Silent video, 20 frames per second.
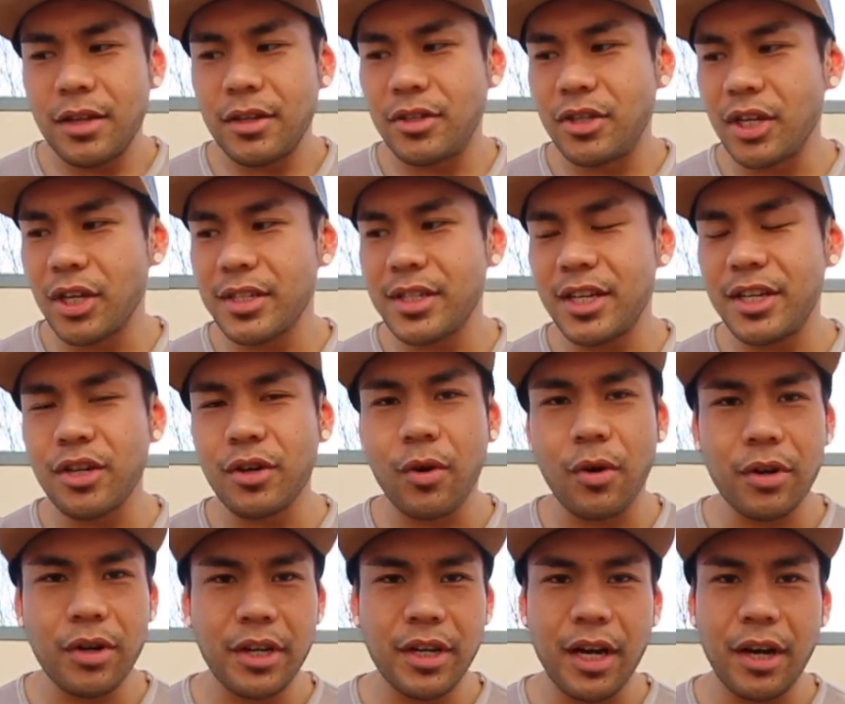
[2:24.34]
Just in your
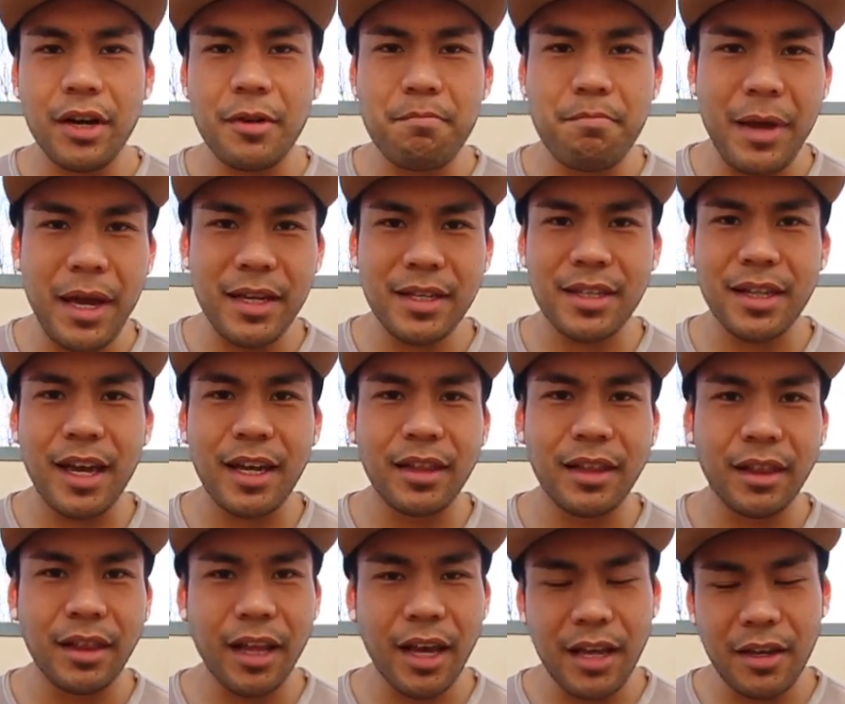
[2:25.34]
ordinary
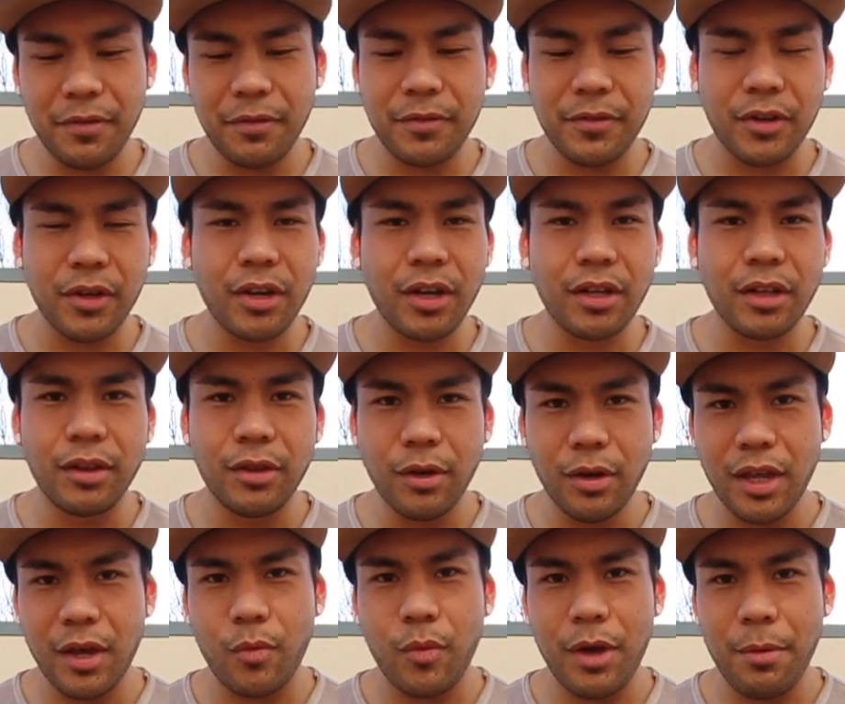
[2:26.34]
baseline life, you're gonna
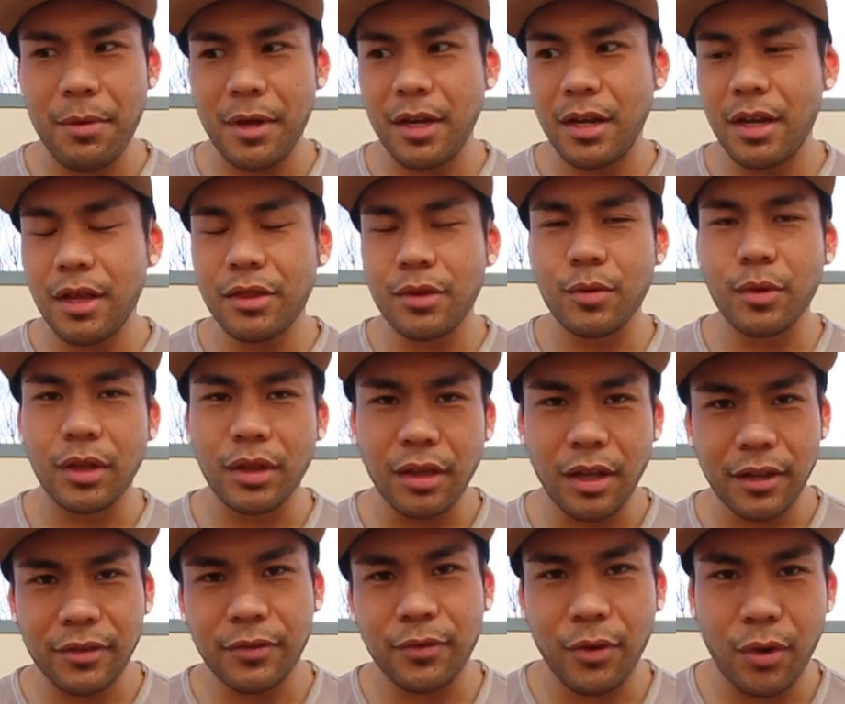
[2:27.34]
look at women through a
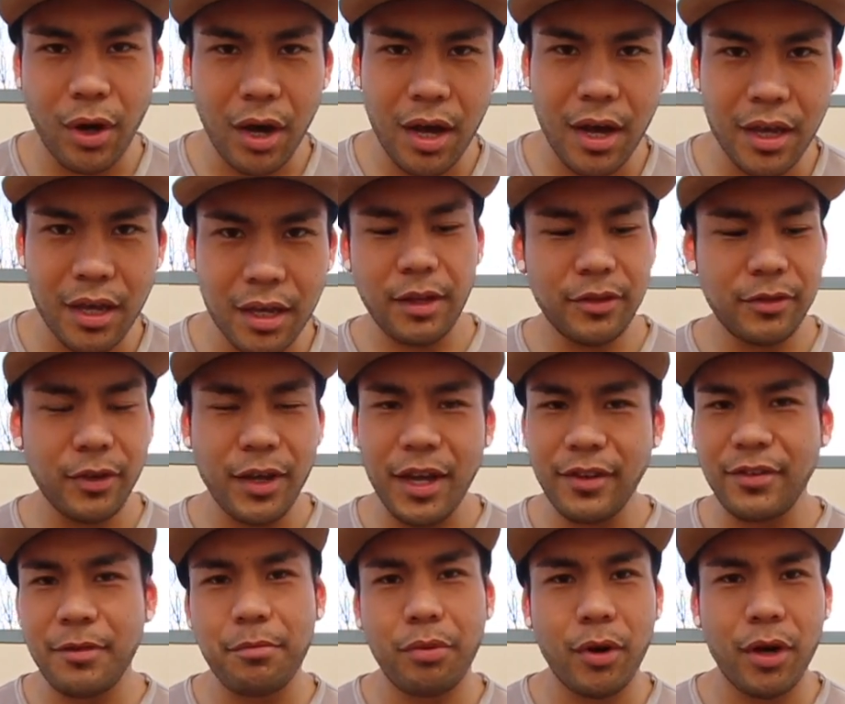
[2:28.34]
lustful eye. So
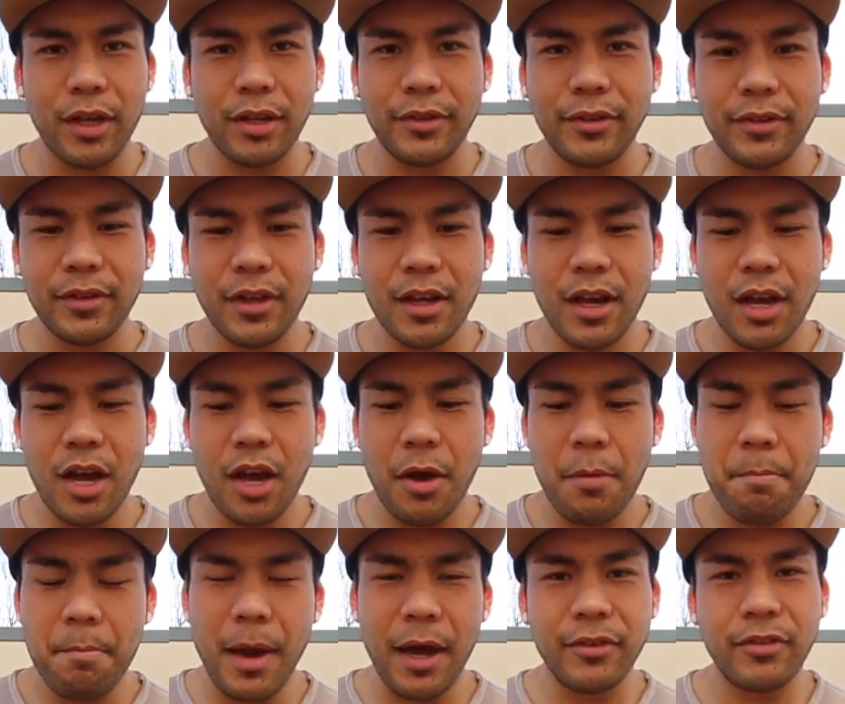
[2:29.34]
case in point,
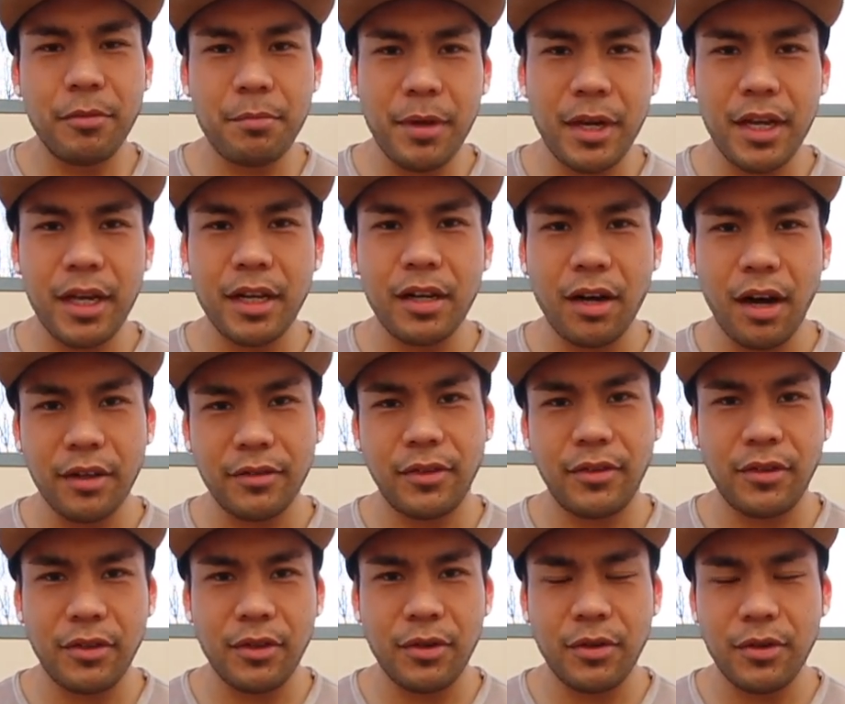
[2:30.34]
masturbating
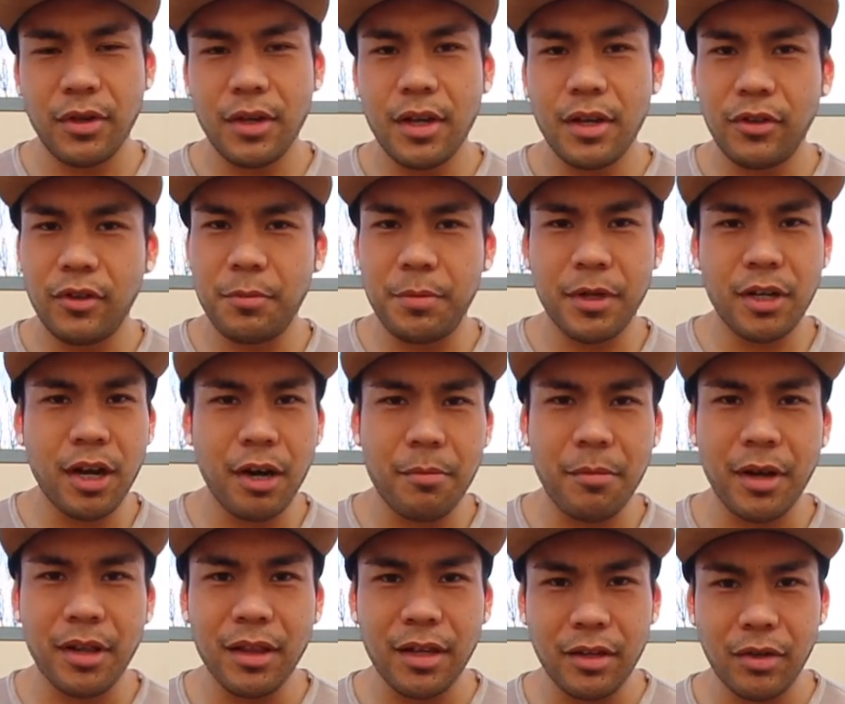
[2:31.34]
causes you to
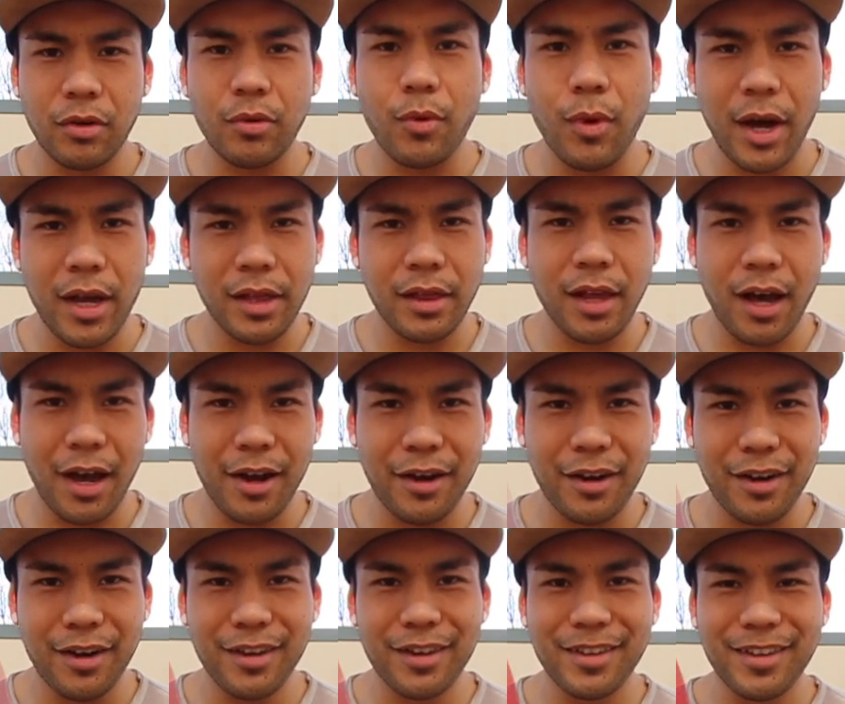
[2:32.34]
become a little white
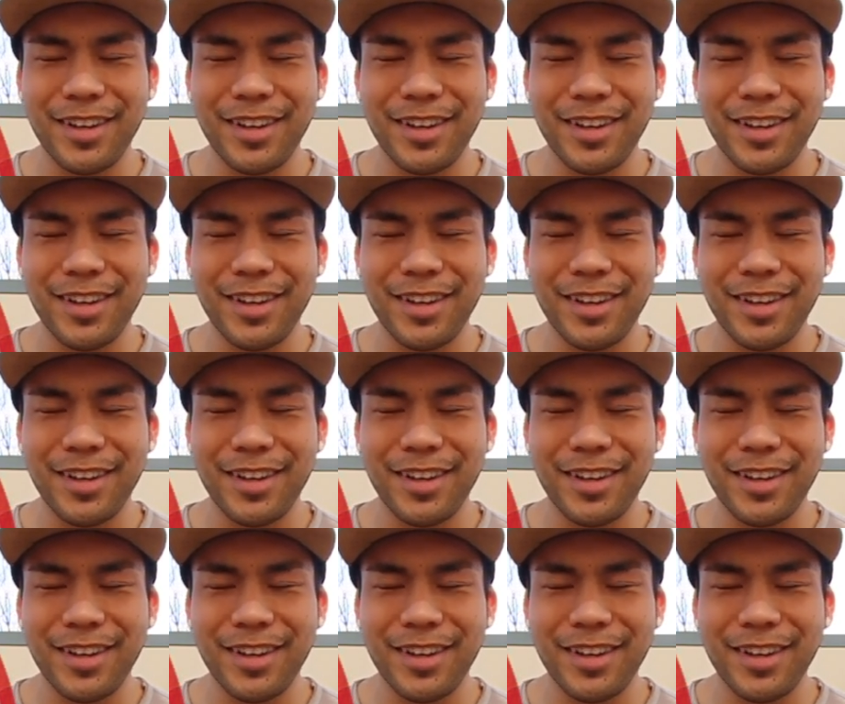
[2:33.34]
liar.